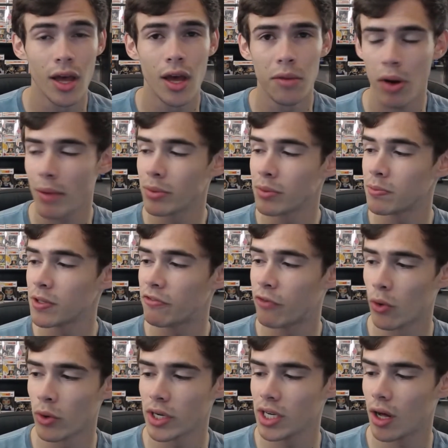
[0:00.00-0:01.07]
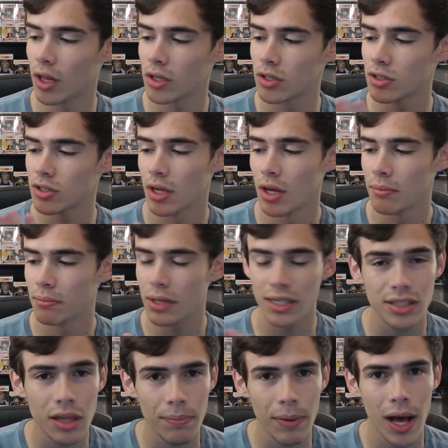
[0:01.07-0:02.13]
probably $40 plus
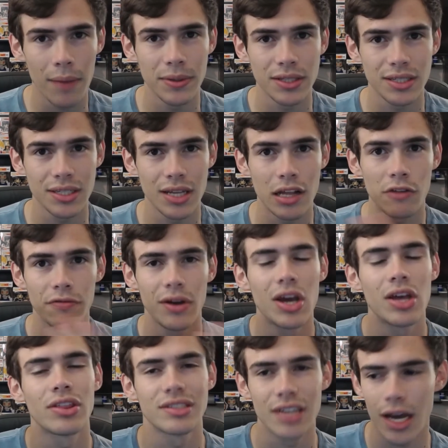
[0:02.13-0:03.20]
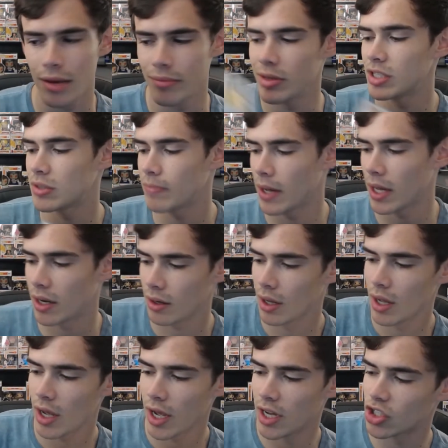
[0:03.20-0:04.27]
the pop itself and the time he spent.
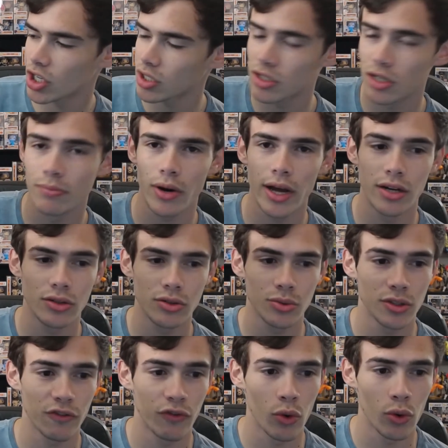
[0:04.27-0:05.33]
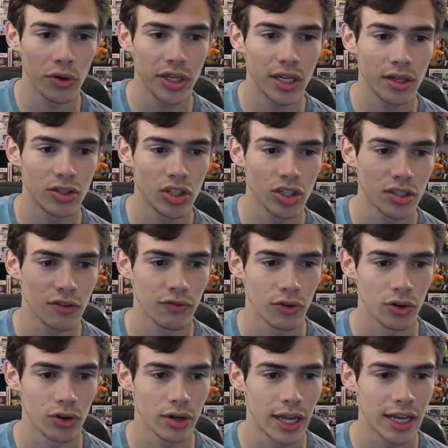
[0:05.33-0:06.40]
And Justin Briner's was $40 just
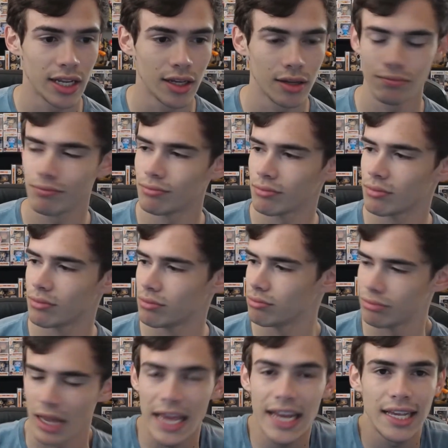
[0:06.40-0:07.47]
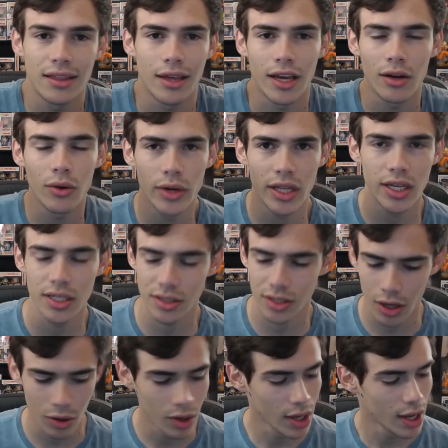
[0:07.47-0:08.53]
for anything really.
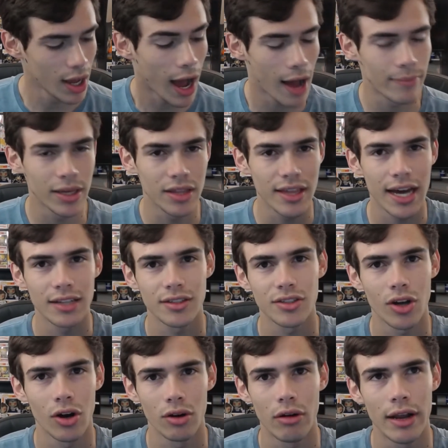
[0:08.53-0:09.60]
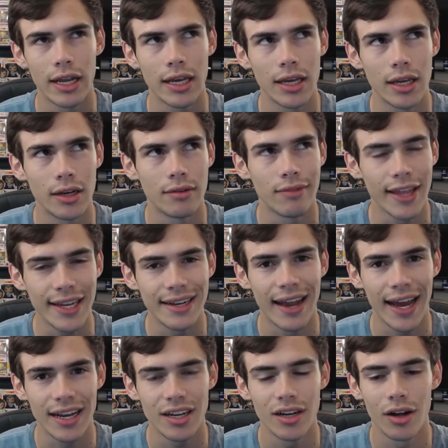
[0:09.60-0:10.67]
So I mean, that's already like
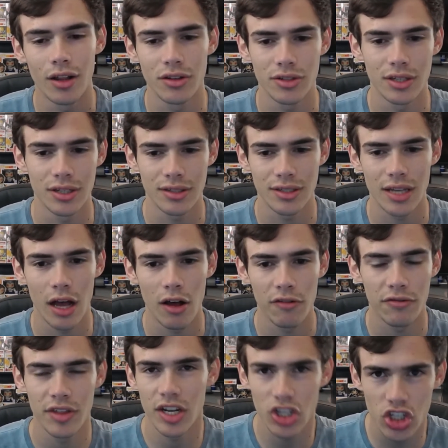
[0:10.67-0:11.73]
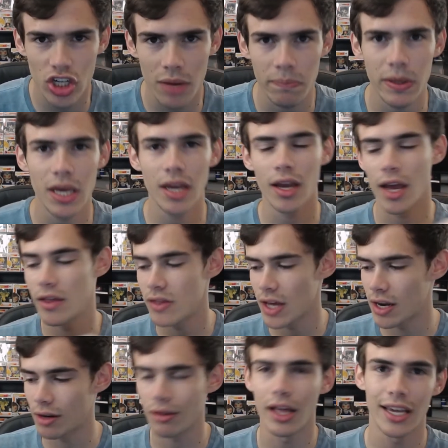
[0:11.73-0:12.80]
$90 in itself, then shipping, and
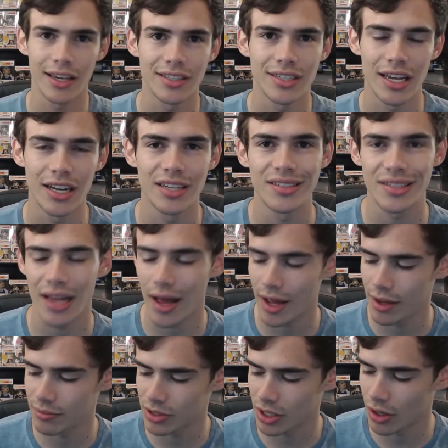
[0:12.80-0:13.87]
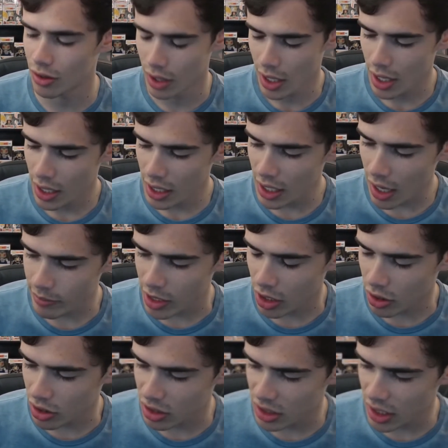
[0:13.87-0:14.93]
then like I said, his time. So he gave me a
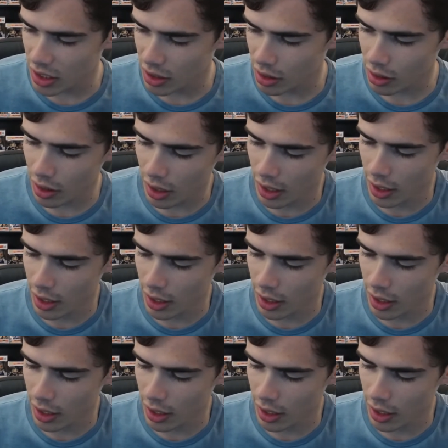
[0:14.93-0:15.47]
good deal.